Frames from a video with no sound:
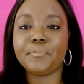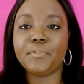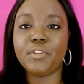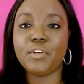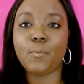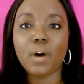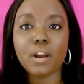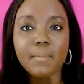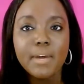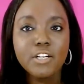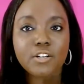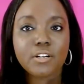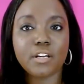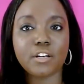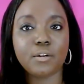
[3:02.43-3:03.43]
You want to make
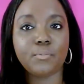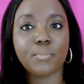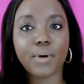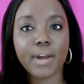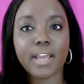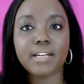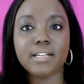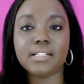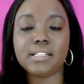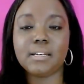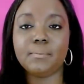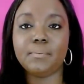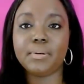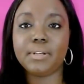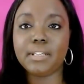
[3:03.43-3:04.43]
sure that your brand is
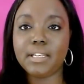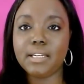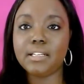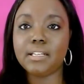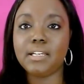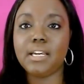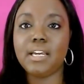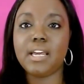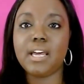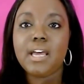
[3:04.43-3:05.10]
completely